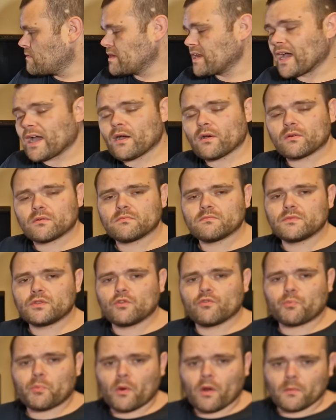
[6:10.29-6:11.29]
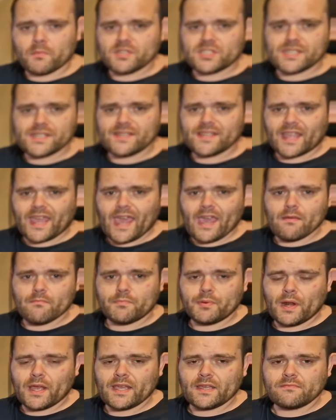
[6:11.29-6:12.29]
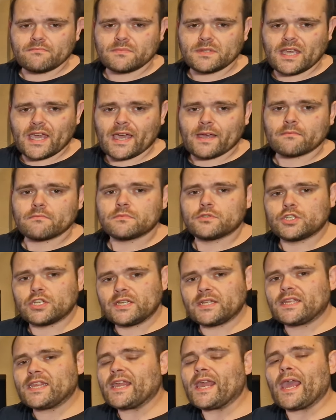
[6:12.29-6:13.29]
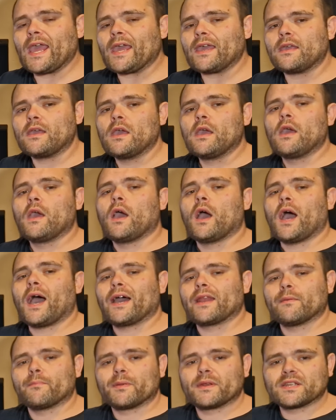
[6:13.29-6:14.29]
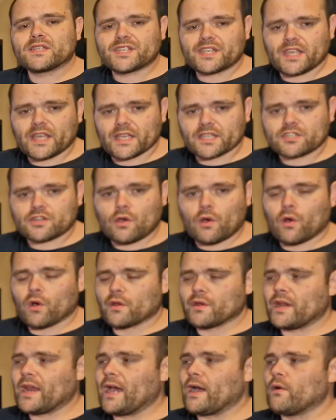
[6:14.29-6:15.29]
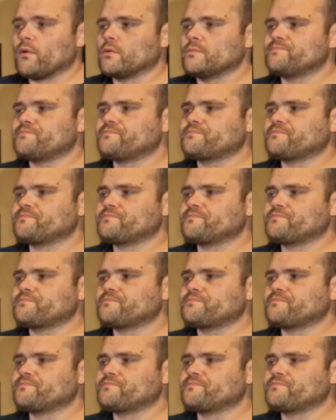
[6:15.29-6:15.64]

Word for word: Now, you've probably seen the gameplay, yeah, G T A and a bit of C S G O. Now,